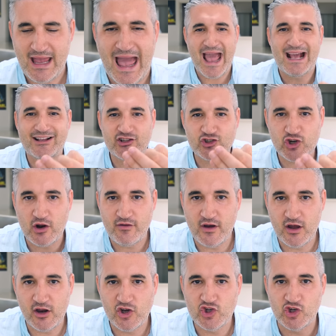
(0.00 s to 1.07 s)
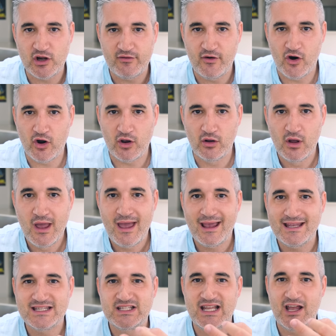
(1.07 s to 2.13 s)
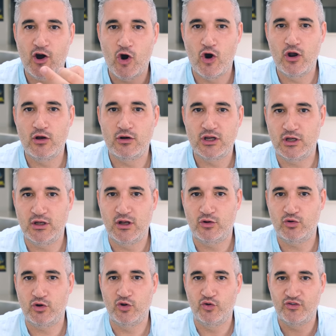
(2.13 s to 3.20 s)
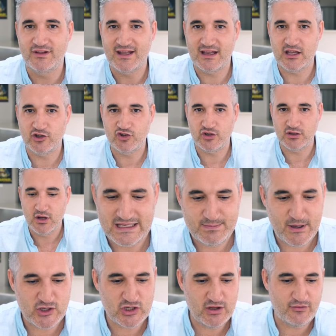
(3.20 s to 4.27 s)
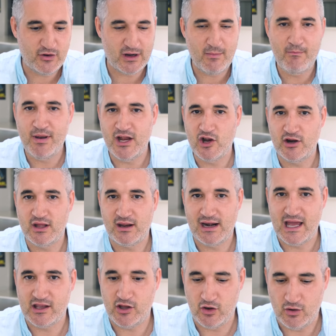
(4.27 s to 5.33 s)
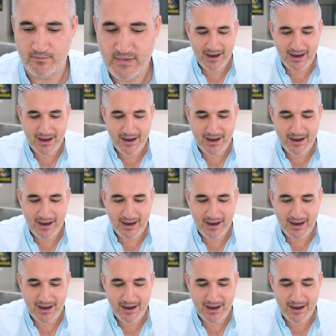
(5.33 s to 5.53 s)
Extra virgin olive oil is the oil you need to use in the kitchen, especially if you're a billionaire like you.